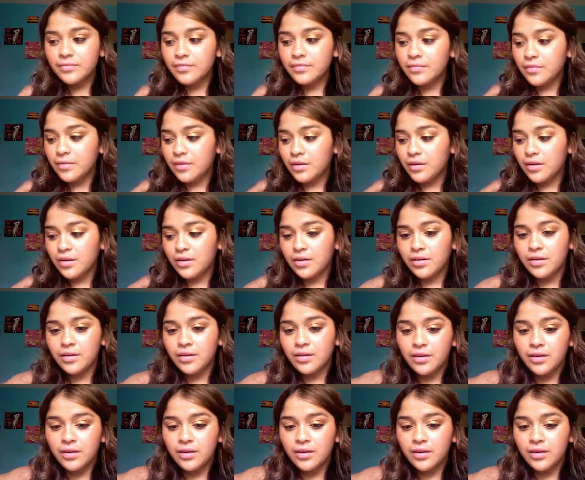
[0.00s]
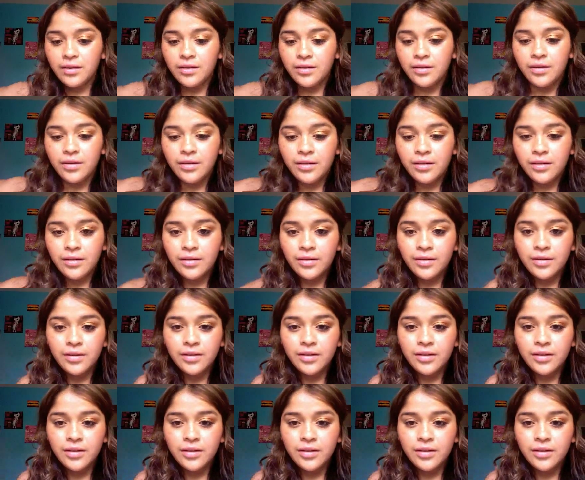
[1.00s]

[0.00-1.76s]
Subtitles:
Nobody speaks.